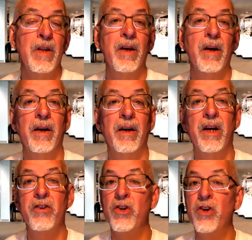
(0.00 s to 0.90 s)

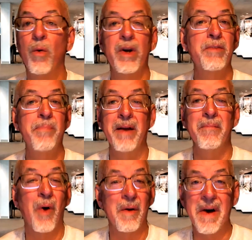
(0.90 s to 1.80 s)
Because you don't want to spend
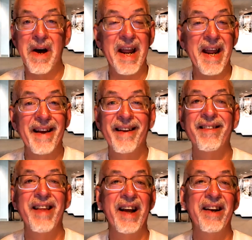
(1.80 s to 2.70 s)
more money
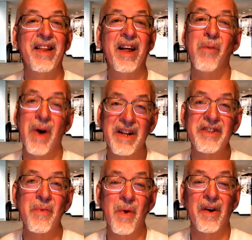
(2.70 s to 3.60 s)
than what
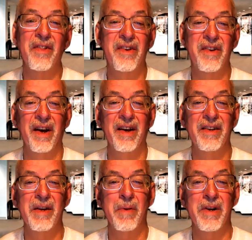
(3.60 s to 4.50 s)
it's worth to
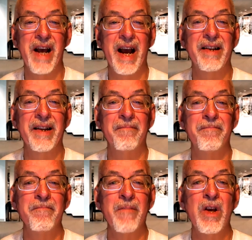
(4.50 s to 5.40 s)
protect it.
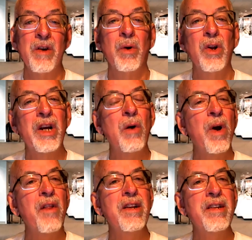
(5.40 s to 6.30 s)
We'll look at
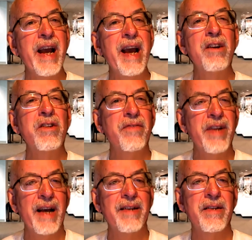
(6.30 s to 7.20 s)
what are the standards of
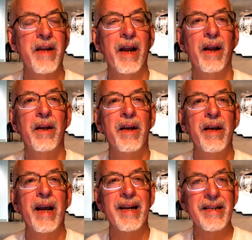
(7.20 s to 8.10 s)
testing
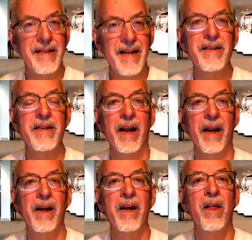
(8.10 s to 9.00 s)
and
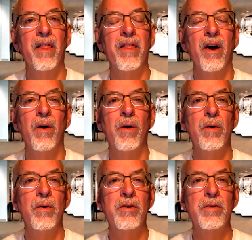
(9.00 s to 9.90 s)
assessing
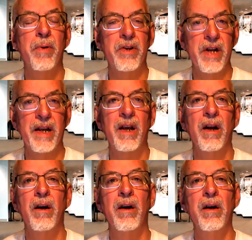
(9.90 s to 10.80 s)
those
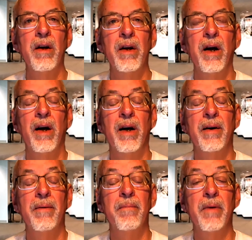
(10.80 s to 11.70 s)
particular
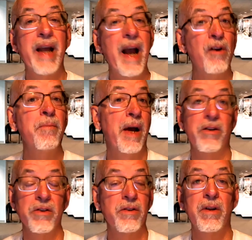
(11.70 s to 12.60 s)

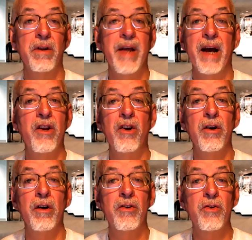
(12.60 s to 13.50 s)
countermeasures that
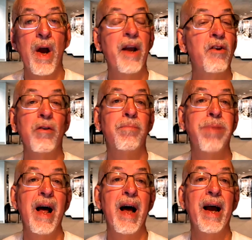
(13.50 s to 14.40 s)
you're trying to
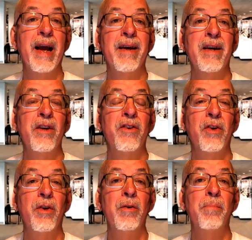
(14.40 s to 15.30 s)
apply
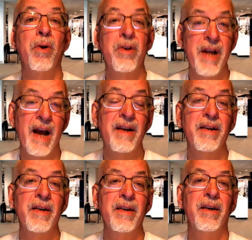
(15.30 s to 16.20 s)
to protect
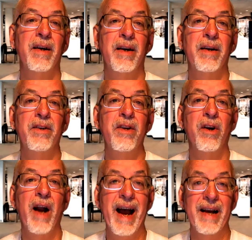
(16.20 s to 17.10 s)

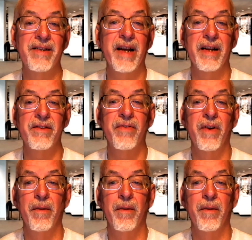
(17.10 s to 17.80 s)
your assets from